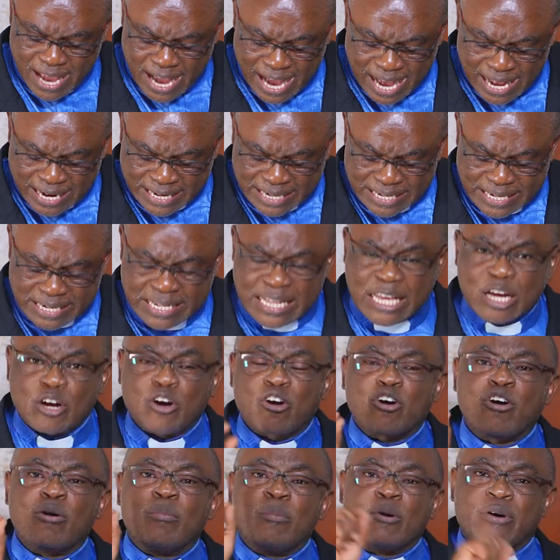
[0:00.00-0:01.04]
and the
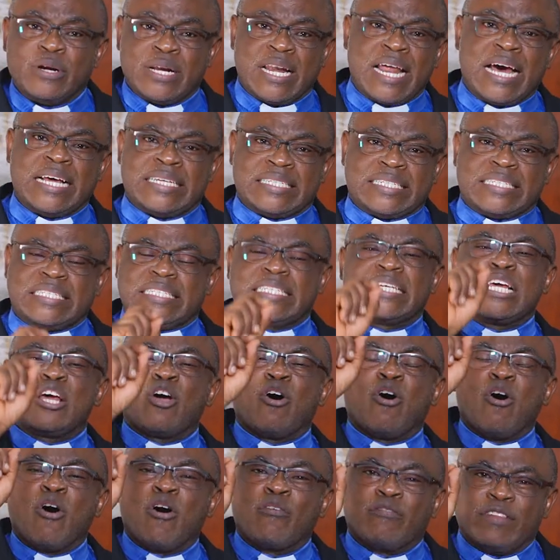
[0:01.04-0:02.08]
commonest
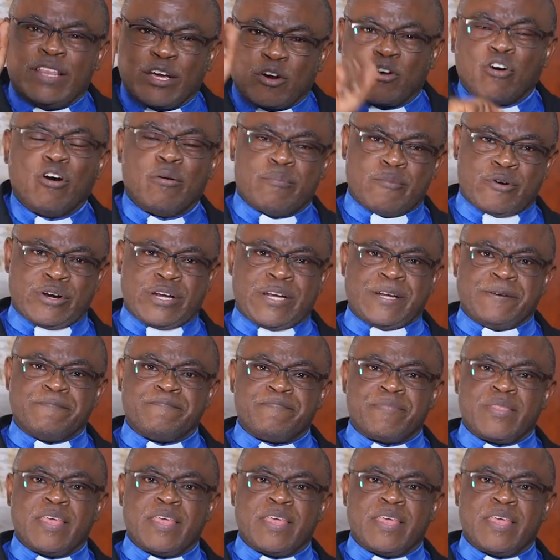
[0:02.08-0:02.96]
of the common.